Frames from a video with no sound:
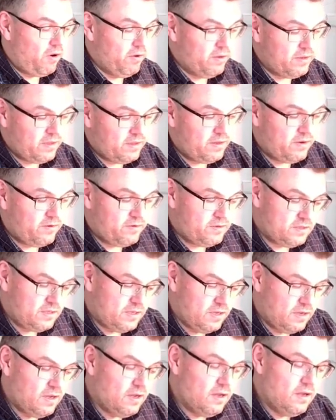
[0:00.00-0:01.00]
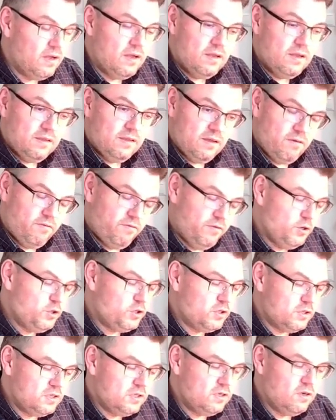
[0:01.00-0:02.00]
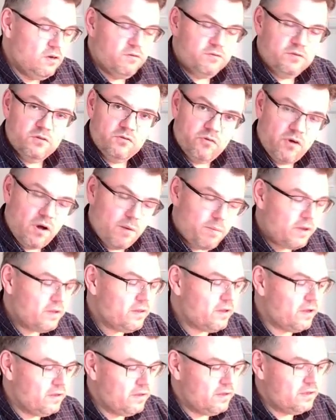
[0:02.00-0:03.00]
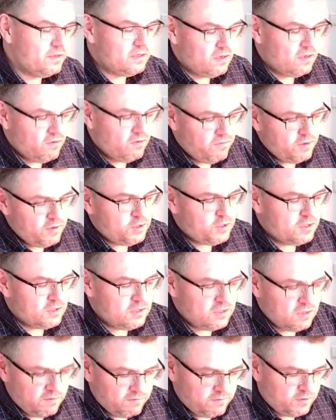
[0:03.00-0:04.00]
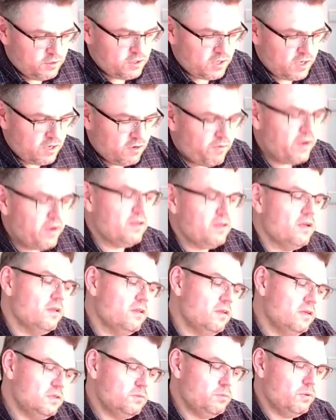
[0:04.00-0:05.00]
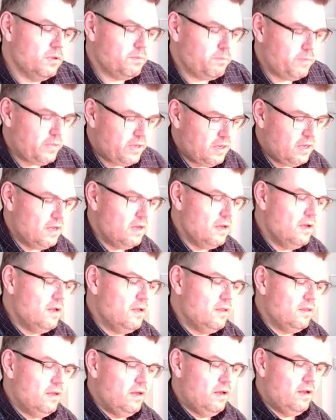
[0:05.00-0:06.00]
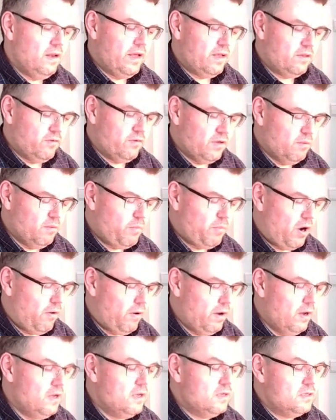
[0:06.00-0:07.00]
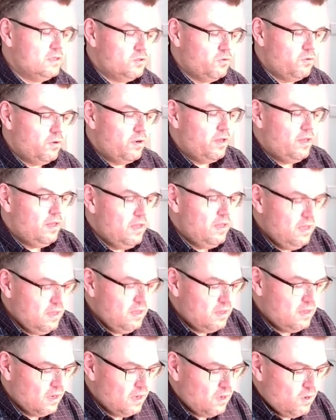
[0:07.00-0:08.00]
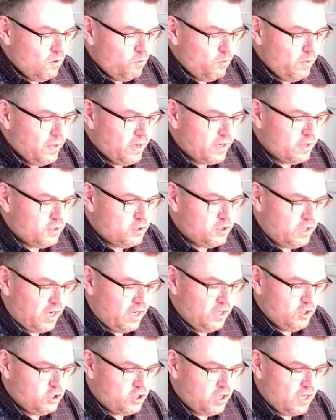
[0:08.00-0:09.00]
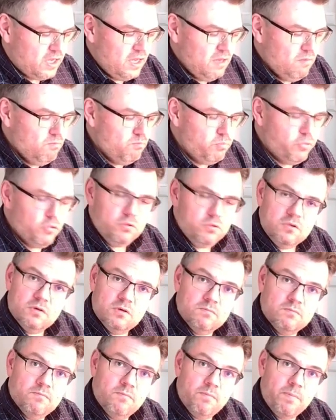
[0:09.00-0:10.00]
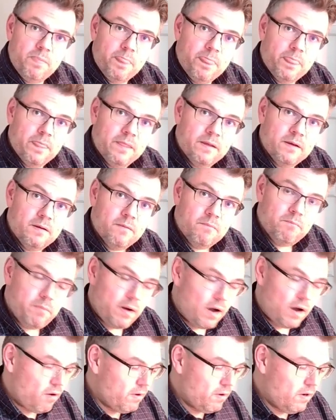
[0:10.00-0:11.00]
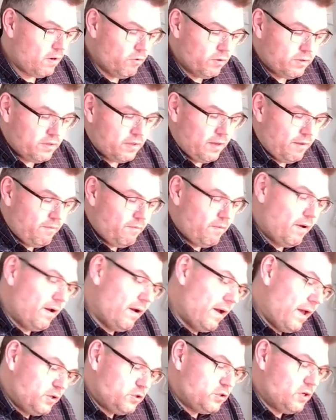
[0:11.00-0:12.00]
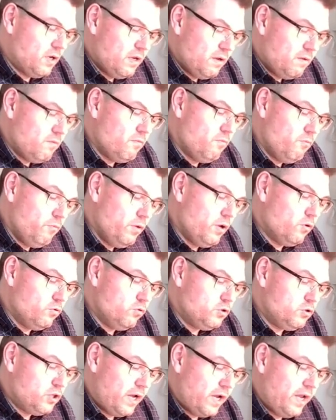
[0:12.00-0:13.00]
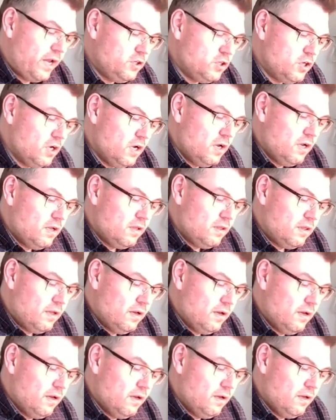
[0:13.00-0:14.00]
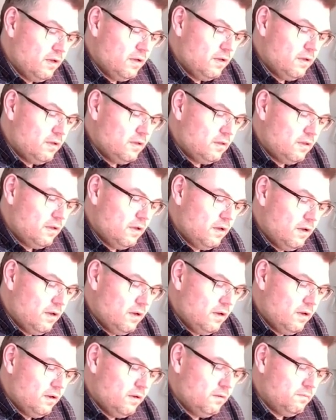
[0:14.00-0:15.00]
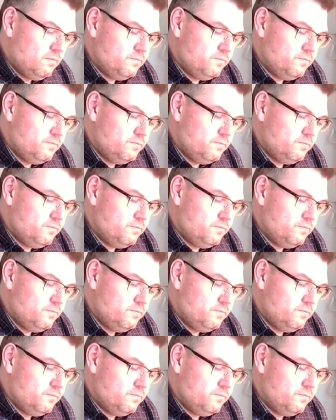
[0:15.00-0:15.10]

Then there is the, the efficiency of the turbine, then there's the efficiency of the generator, and this will be the electrical power. So either we can change the input power, or the, actually we could change the, the